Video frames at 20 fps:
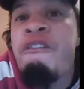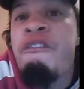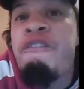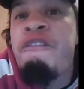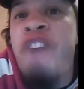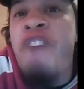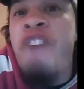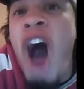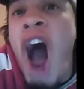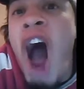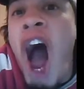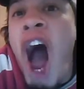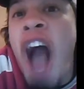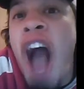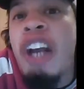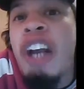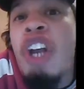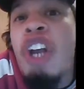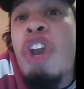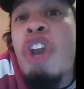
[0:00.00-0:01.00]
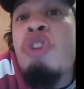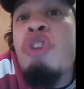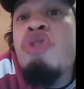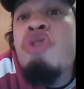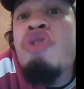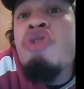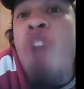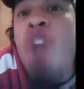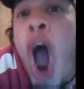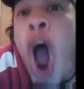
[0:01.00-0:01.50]
Fuck
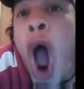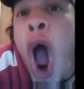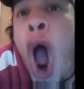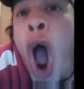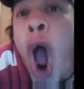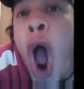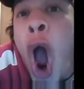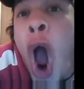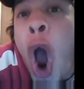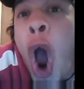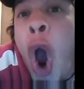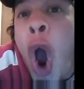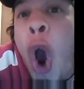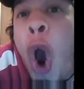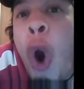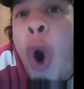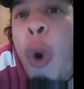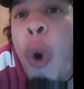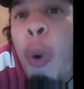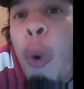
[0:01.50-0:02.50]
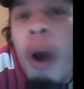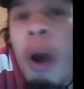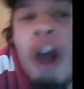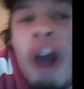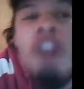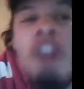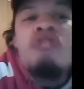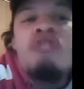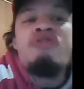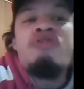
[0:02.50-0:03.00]
no!
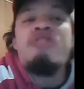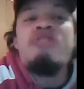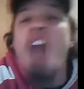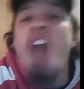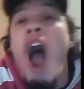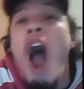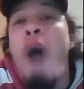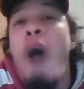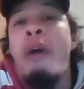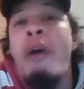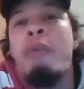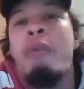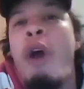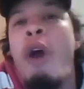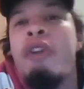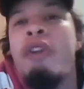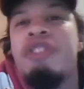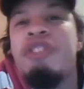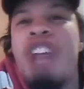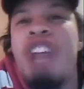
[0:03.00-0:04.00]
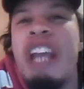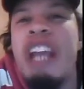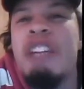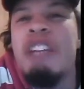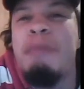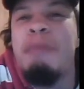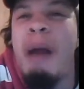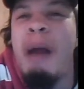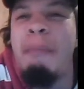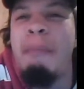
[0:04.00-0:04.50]
No, it won't
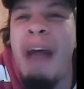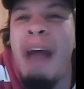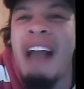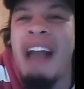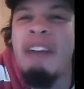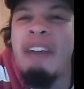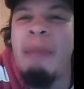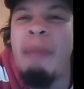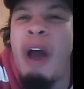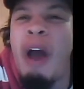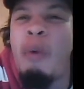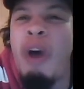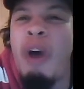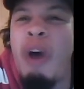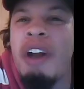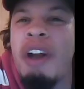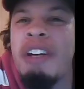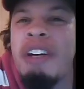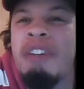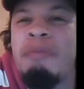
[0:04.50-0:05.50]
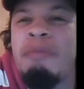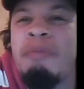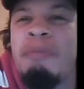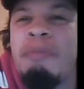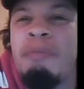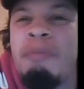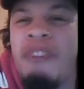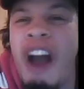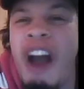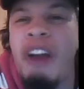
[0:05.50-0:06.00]
change my mind about wanting to
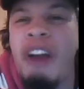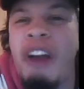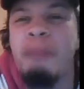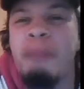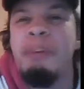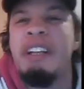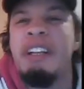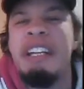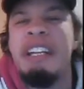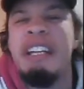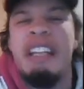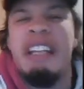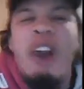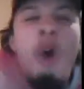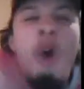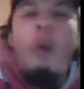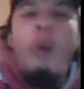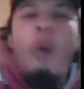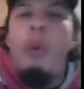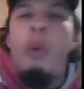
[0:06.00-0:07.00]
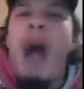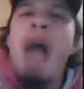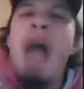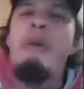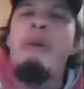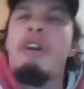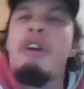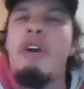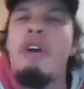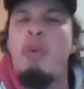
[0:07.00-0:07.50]
fire Pelini. Why
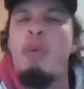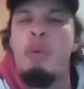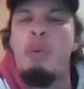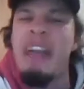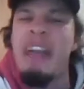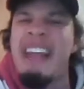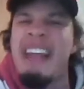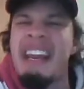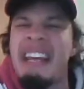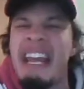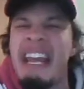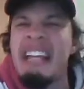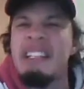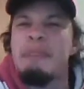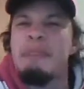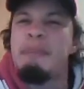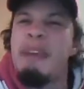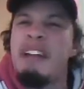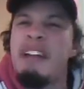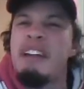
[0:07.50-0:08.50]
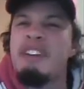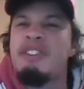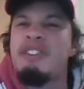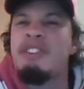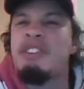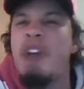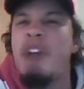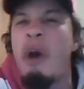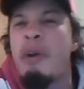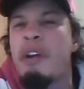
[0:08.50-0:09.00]
would a win against
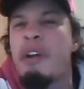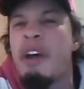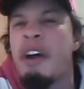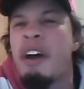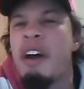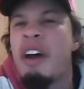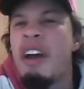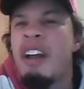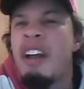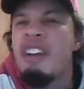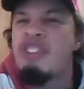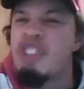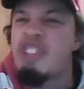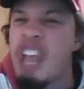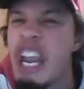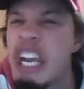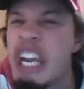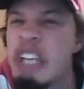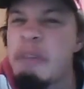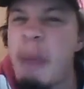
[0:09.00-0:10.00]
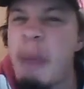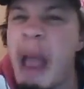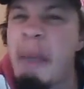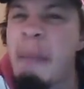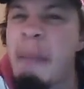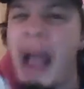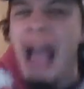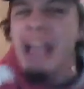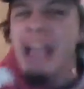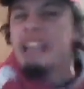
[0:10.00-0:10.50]
Minnesota change my
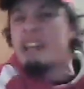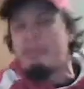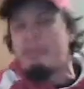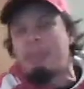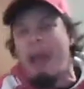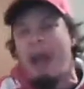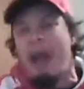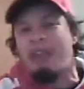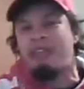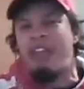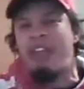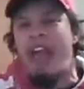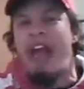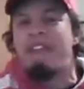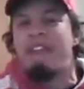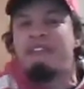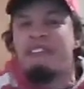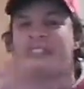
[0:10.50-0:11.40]
mind about that?